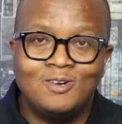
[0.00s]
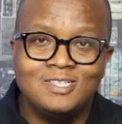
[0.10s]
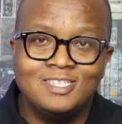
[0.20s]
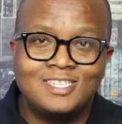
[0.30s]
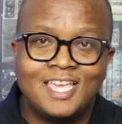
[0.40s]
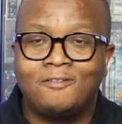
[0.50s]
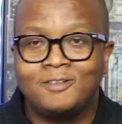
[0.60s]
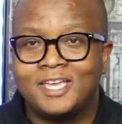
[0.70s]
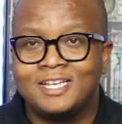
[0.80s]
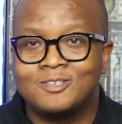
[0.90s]
Owens, I
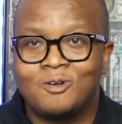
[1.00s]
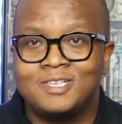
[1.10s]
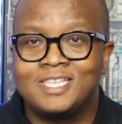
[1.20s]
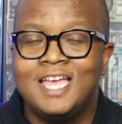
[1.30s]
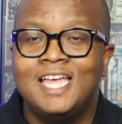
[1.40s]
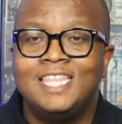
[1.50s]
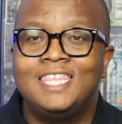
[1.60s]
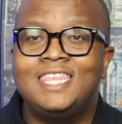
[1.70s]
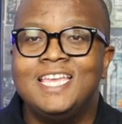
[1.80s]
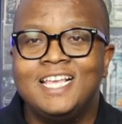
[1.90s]
follow Candace Owens.
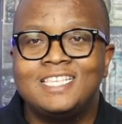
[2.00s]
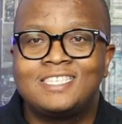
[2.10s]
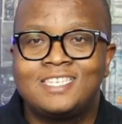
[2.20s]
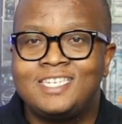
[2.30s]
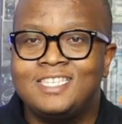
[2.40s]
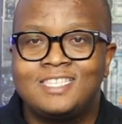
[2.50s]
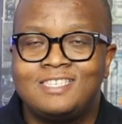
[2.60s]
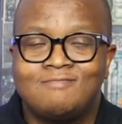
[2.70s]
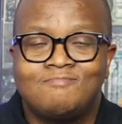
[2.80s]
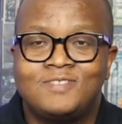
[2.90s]
The thing is,
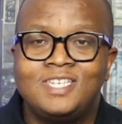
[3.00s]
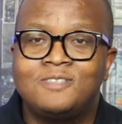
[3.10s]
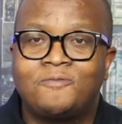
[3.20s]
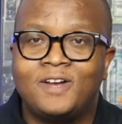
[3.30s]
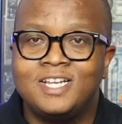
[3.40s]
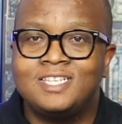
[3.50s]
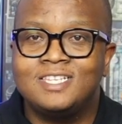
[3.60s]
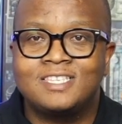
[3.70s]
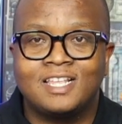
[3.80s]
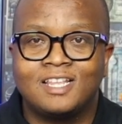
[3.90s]
she's funny.
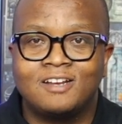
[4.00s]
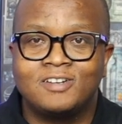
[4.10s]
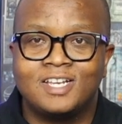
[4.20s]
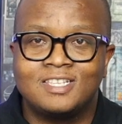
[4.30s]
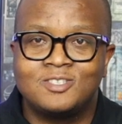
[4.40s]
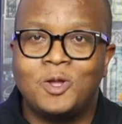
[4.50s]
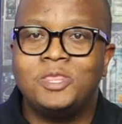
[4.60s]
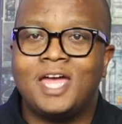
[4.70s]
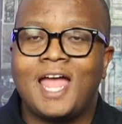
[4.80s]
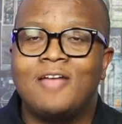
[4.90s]
She's hilarious.
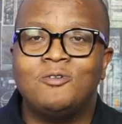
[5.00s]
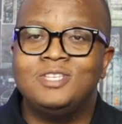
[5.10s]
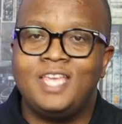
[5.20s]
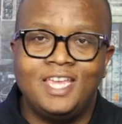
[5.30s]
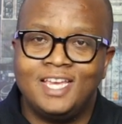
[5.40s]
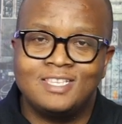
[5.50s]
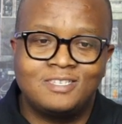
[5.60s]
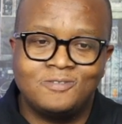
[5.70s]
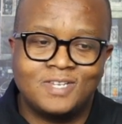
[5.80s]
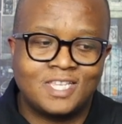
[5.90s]
Not that I don't take her
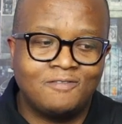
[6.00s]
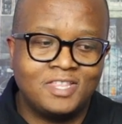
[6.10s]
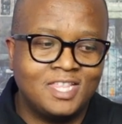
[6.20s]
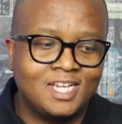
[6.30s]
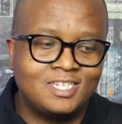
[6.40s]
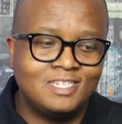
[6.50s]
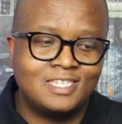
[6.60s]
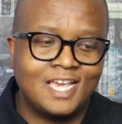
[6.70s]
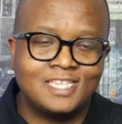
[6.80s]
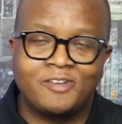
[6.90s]
serious. Everything that she
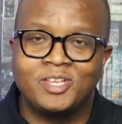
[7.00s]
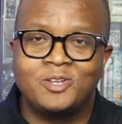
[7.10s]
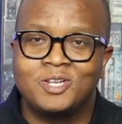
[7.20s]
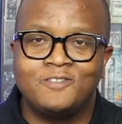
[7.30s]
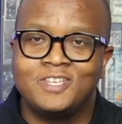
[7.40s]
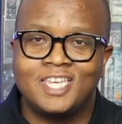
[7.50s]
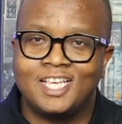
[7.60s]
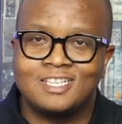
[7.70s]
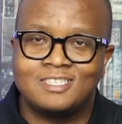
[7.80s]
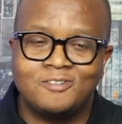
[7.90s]
says, I really don't even
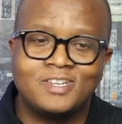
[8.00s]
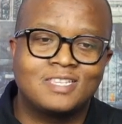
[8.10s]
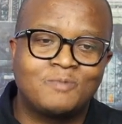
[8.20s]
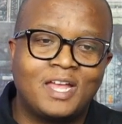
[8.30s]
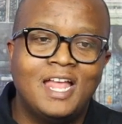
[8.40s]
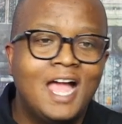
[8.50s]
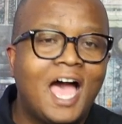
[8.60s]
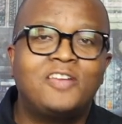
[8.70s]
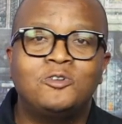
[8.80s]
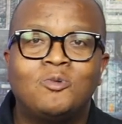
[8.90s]
take it serious. But
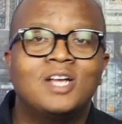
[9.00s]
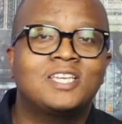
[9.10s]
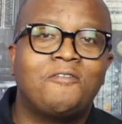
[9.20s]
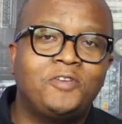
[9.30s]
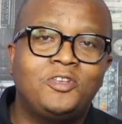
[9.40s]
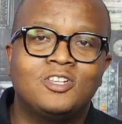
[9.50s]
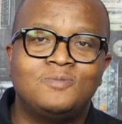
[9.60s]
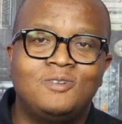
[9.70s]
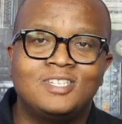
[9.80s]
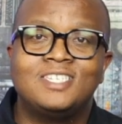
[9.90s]
I do watch her
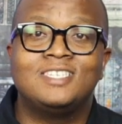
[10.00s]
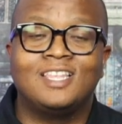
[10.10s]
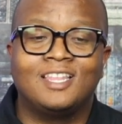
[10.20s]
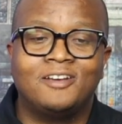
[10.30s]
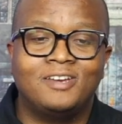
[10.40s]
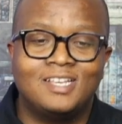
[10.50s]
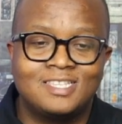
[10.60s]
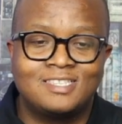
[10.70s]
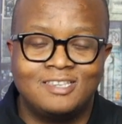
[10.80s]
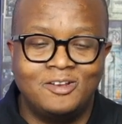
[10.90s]
videos because she's
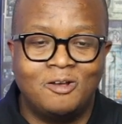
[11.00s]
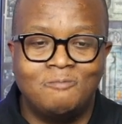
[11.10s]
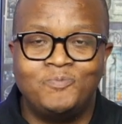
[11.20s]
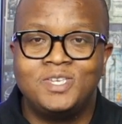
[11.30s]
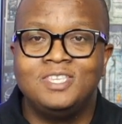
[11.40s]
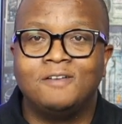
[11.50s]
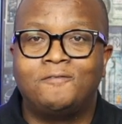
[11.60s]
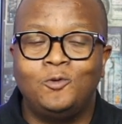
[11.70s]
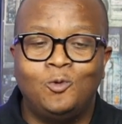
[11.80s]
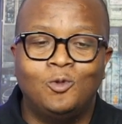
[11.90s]
hilarious. You know, she's a
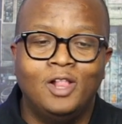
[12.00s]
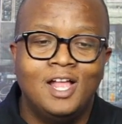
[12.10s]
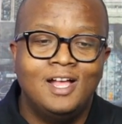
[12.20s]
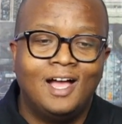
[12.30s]
fool.